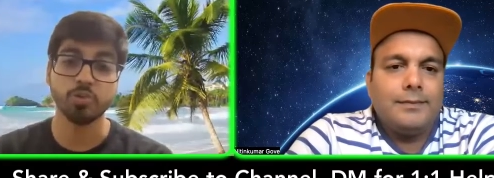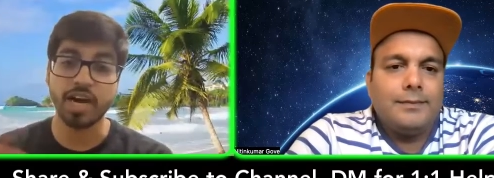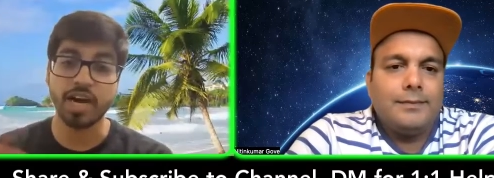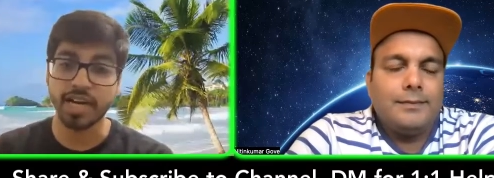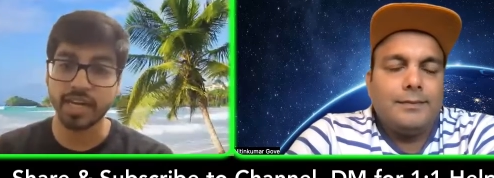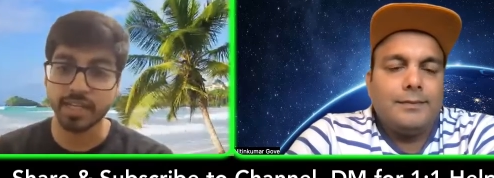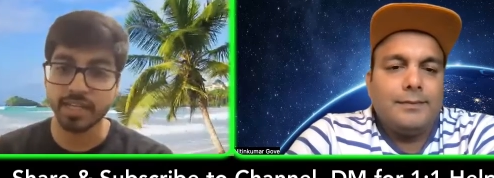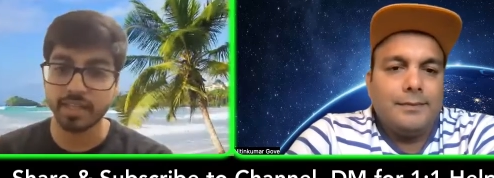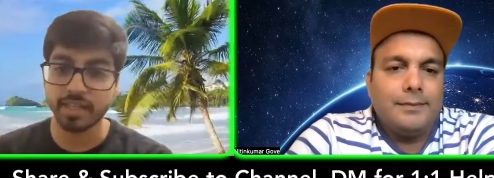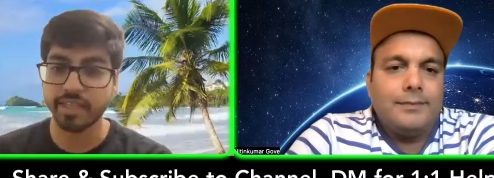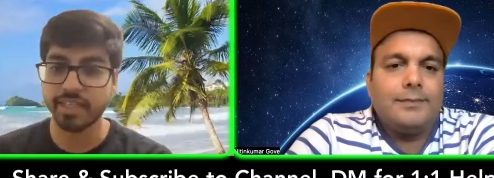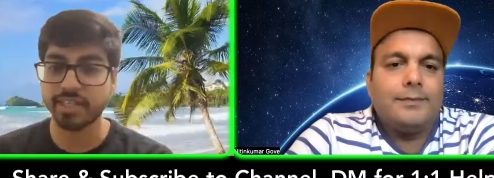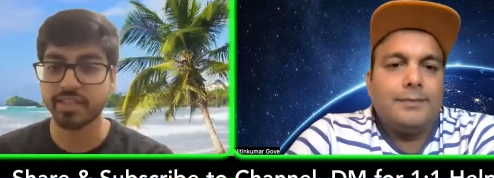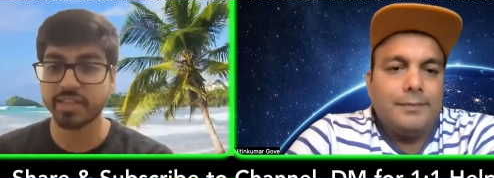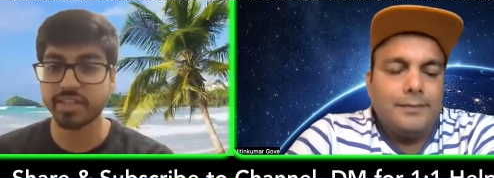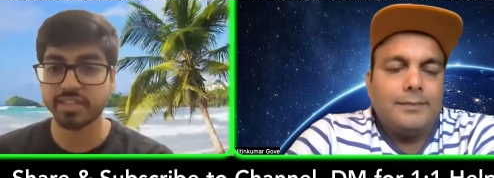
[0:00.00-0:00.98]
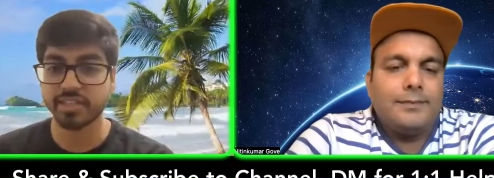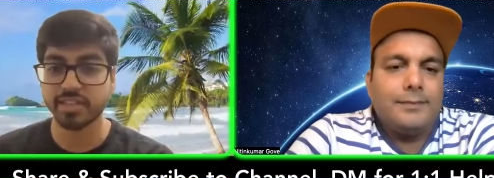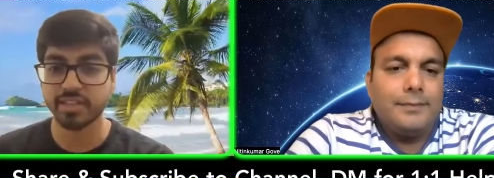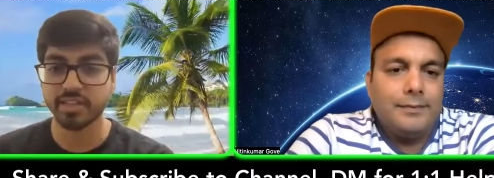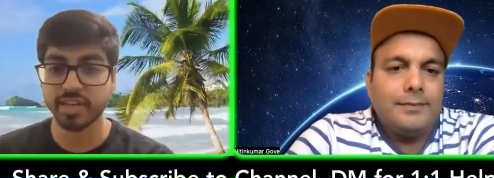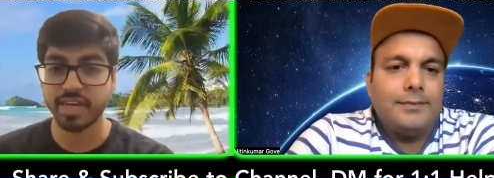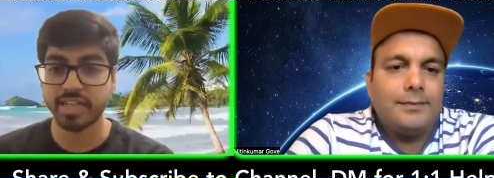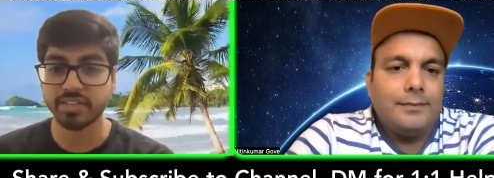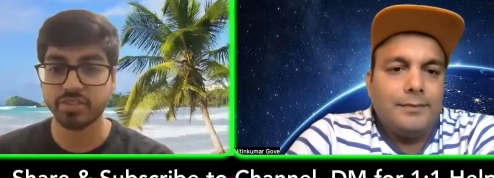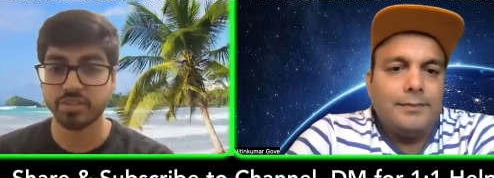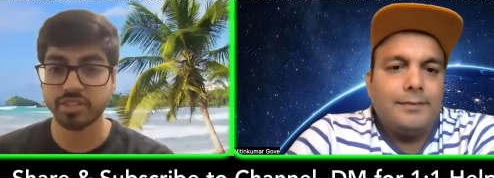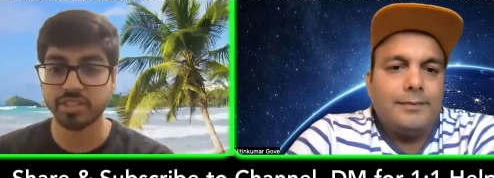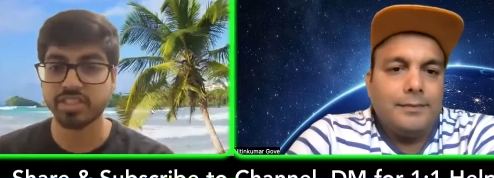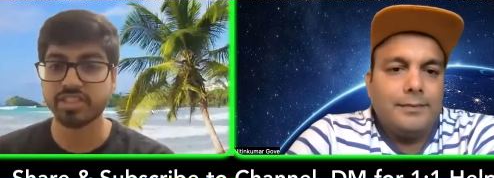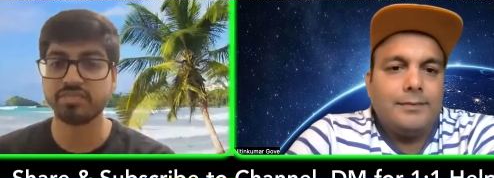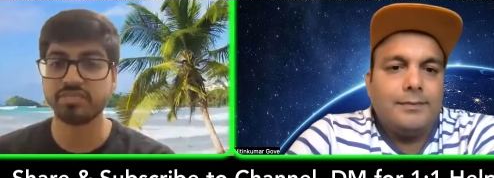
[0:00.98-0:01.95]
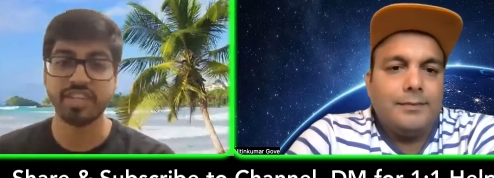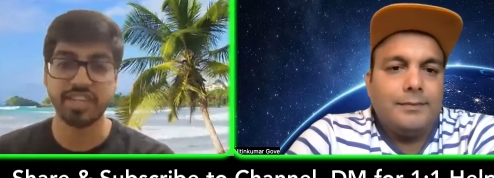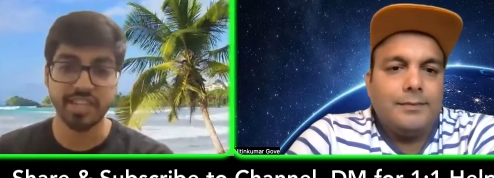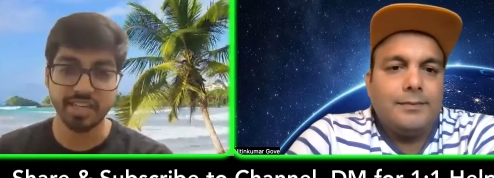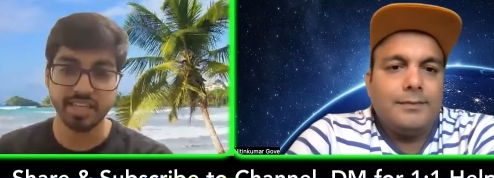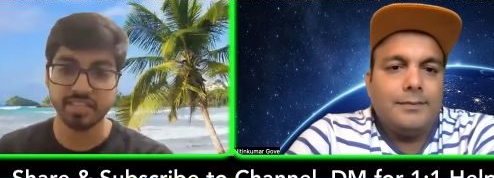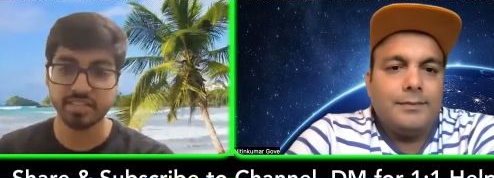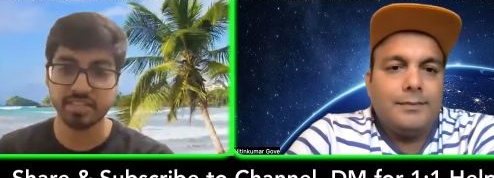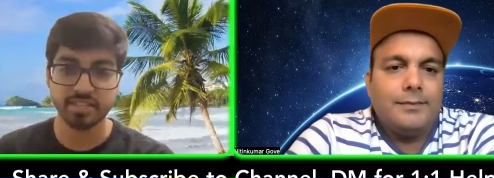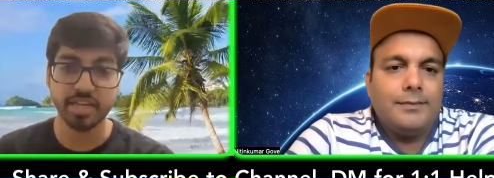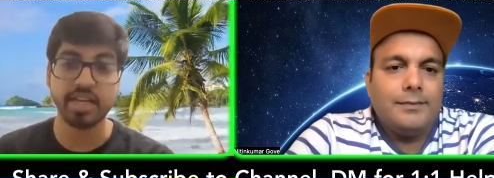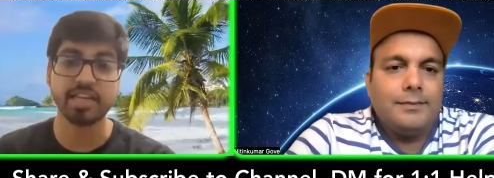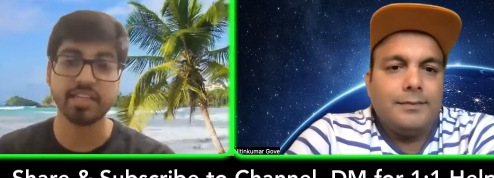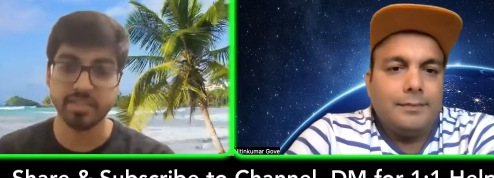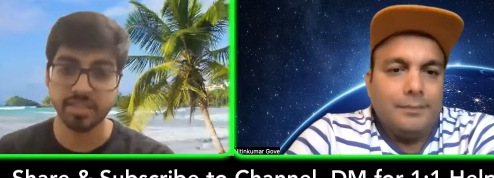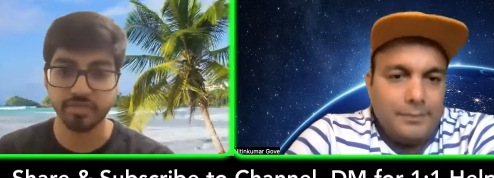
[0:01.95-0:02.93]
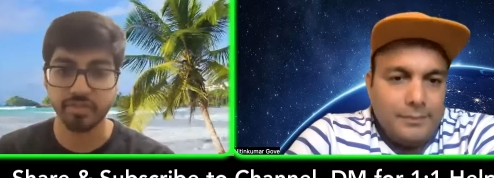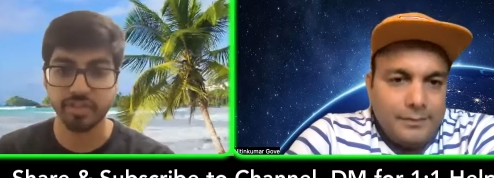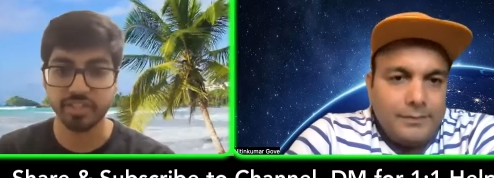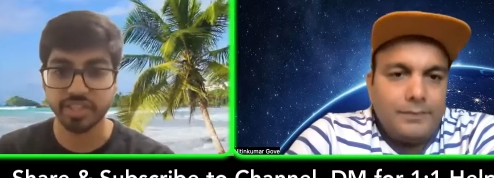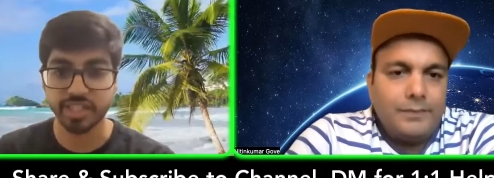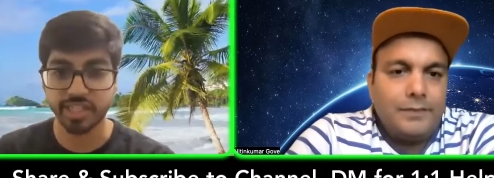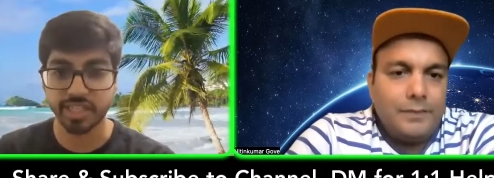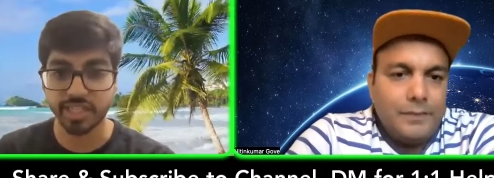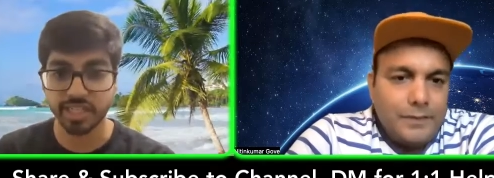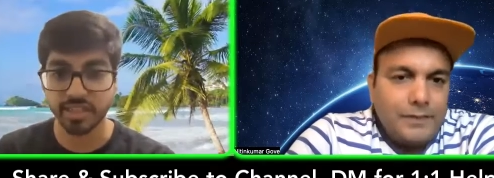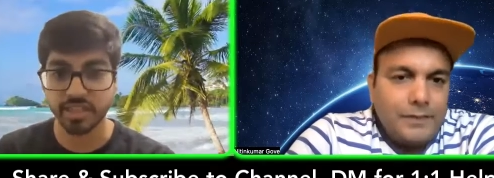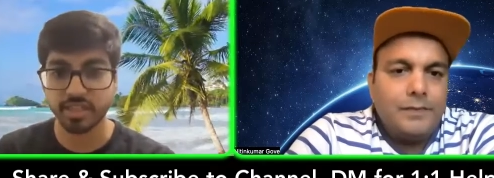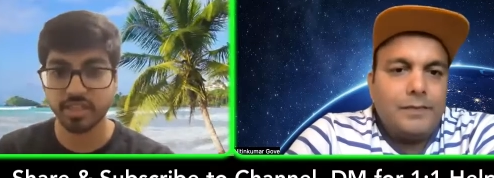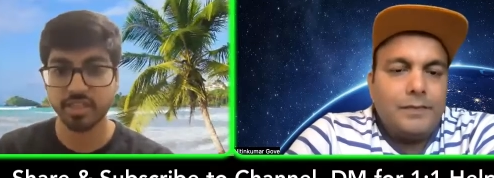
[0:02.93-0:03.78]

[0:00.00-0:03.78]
Speaker 1: hire international grad students is very less, at least in Virginia Tech.